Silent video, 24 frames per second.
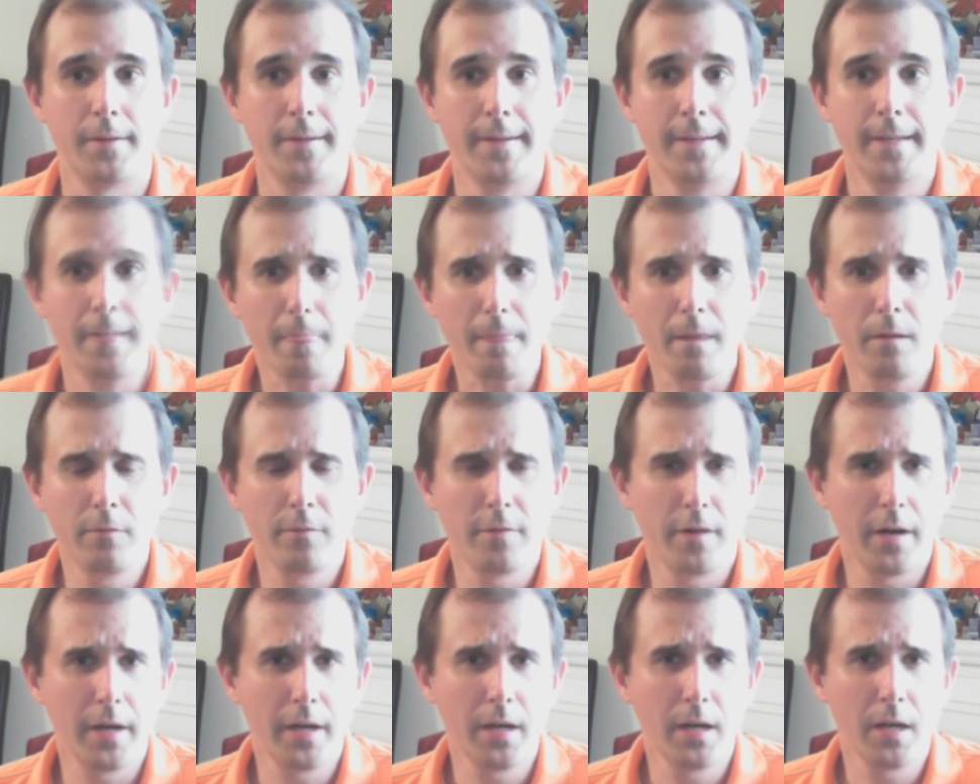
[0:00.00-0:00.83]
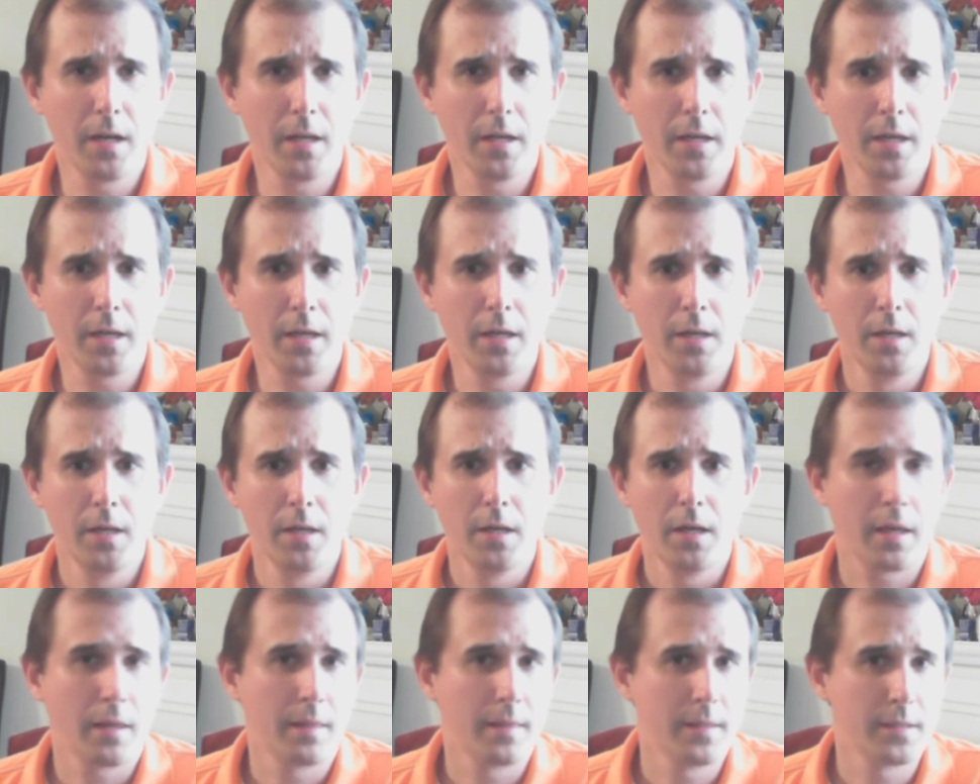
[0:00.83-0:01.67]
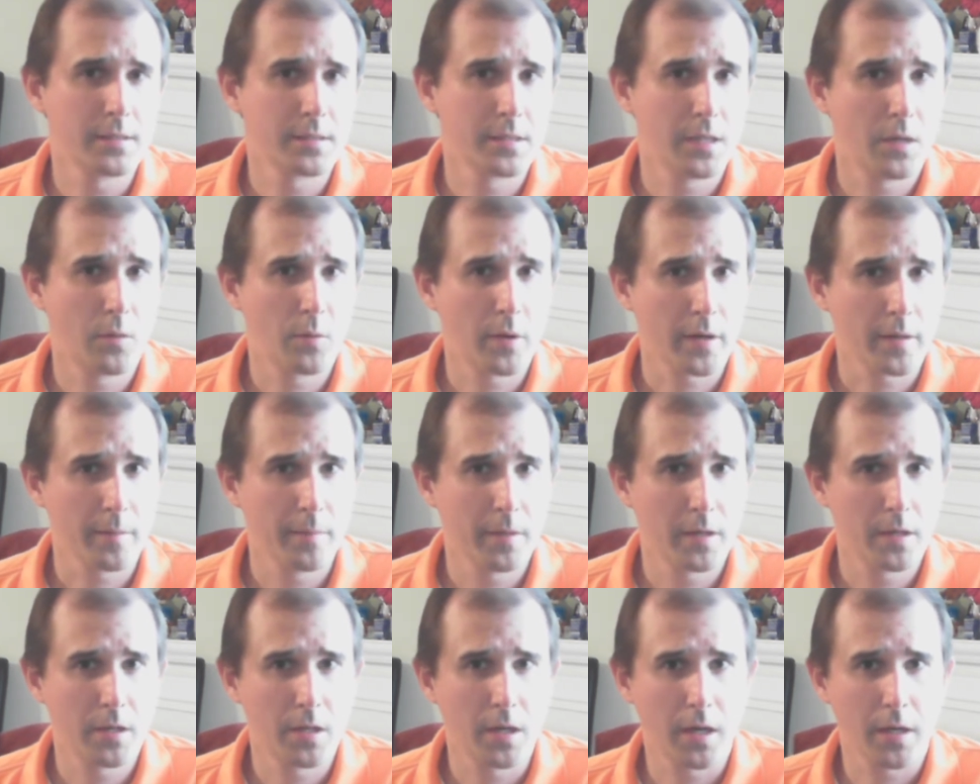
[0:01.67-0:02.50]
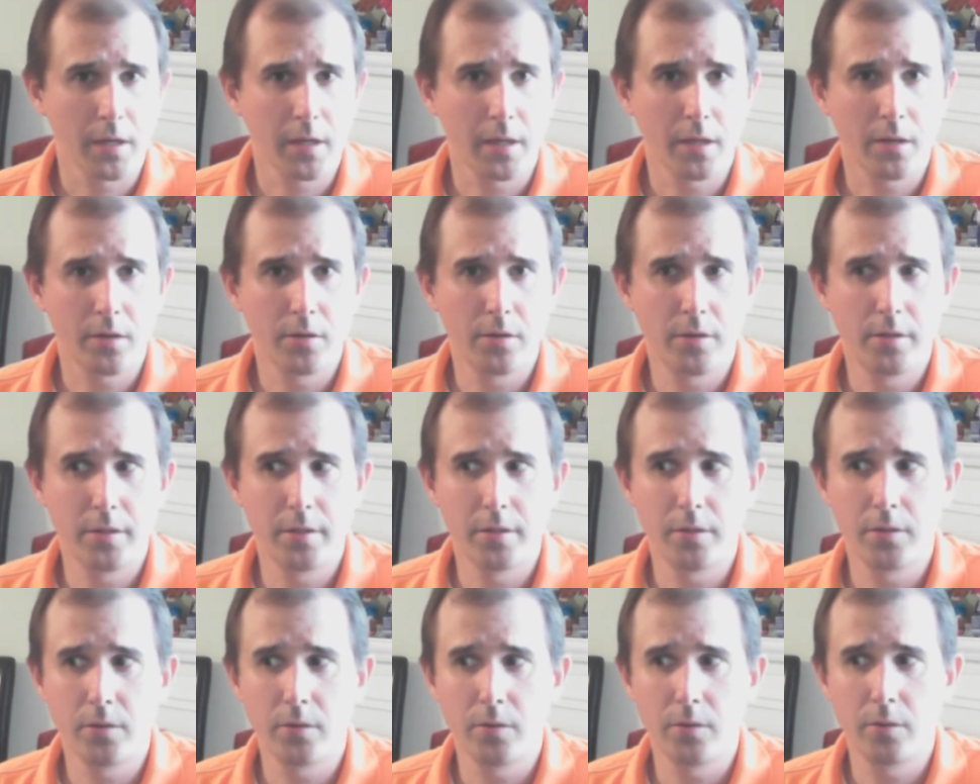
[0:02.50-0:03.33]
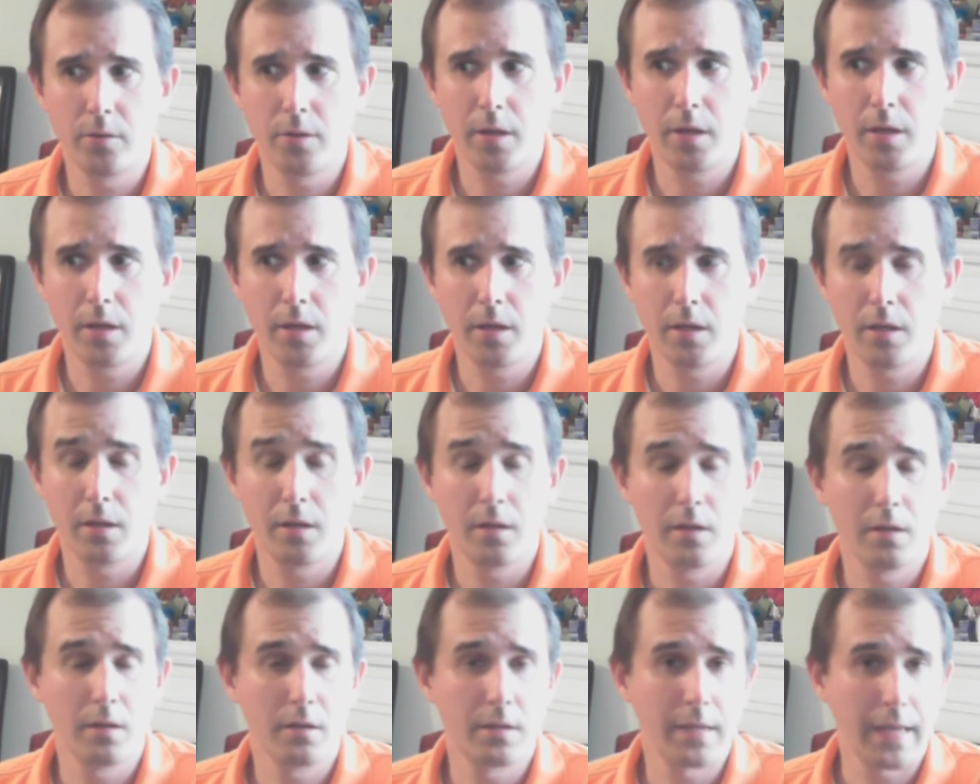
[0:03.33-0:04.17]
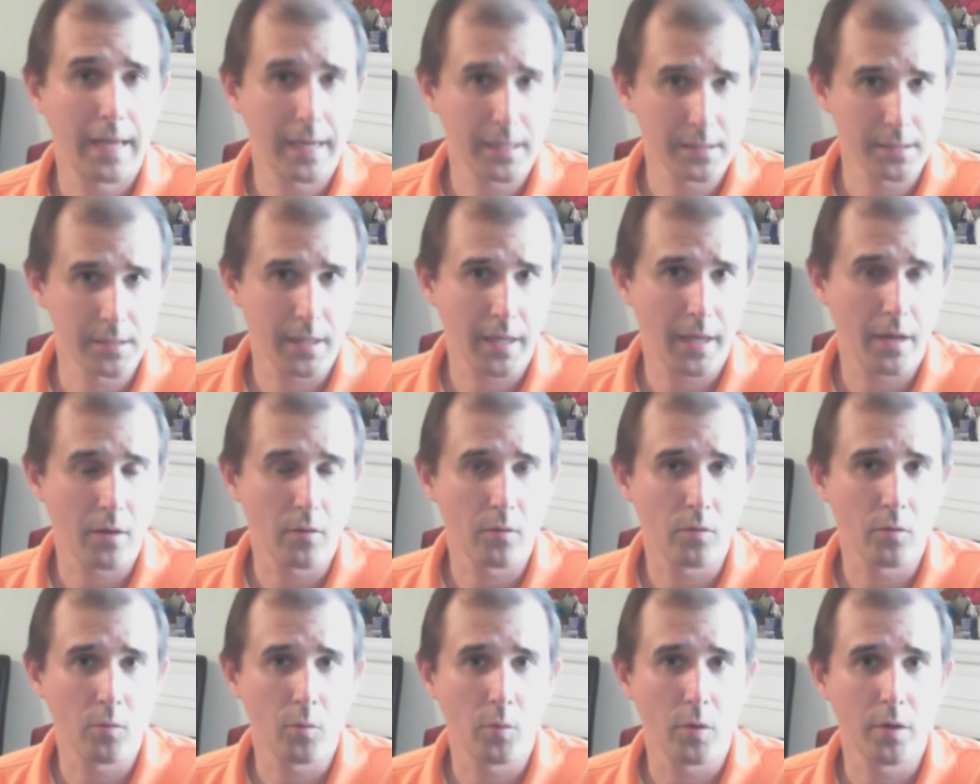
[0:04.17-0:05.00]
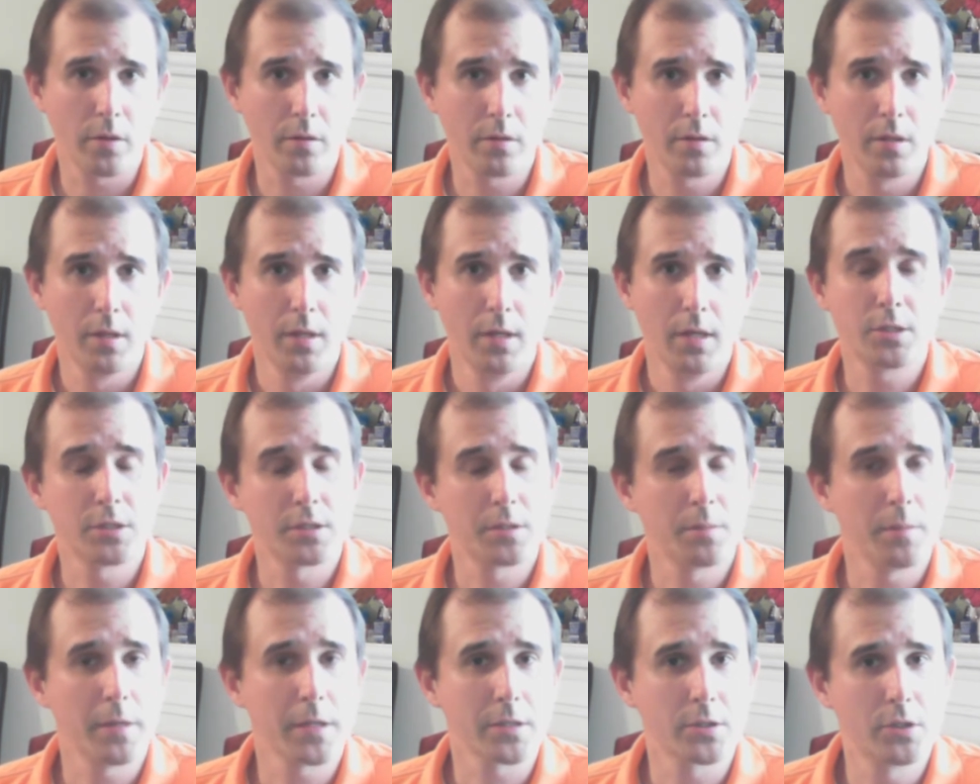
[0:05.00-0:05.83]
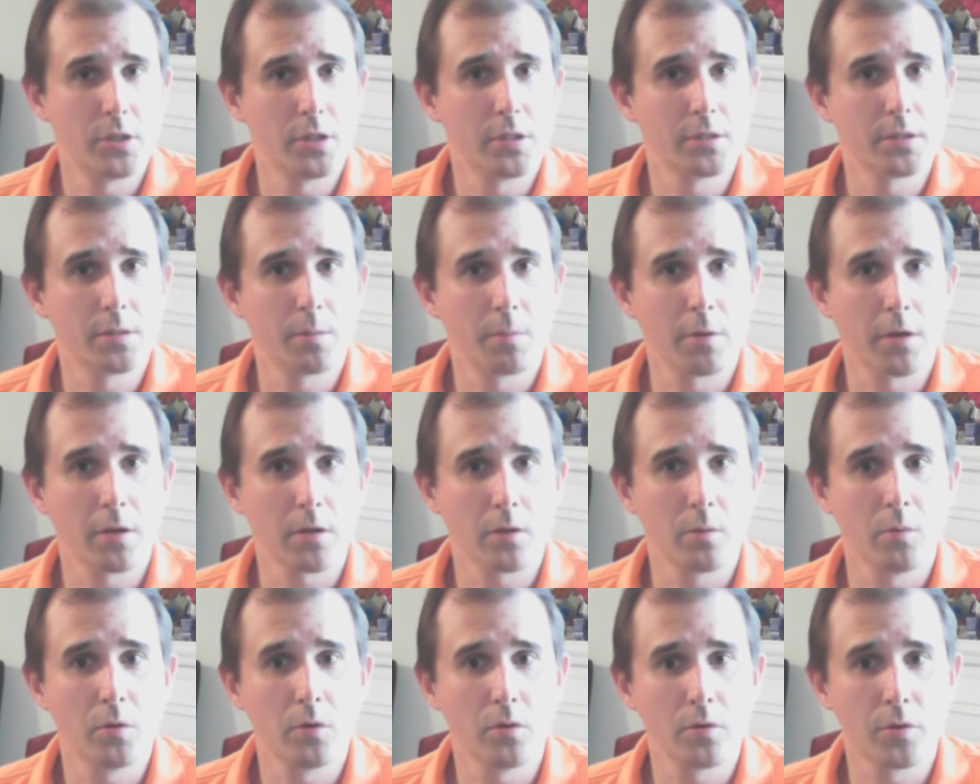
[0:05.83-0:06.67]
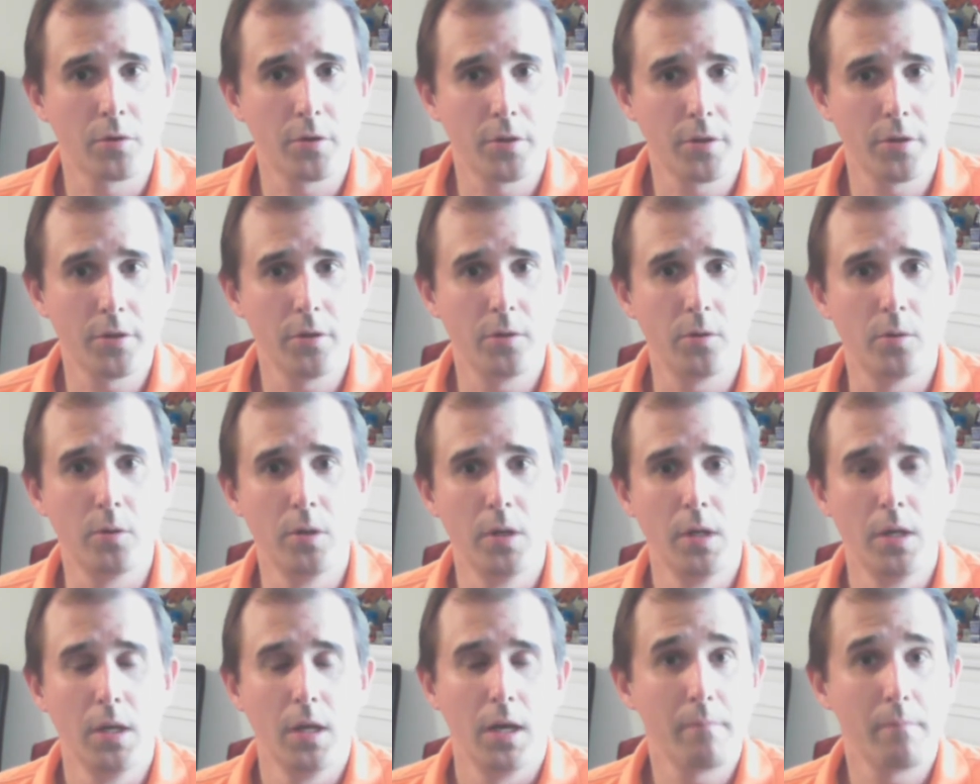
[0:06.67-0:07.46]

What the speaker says: Finally, and this I recommend talking to a tax accountant with, just to make sure it's applicable to you,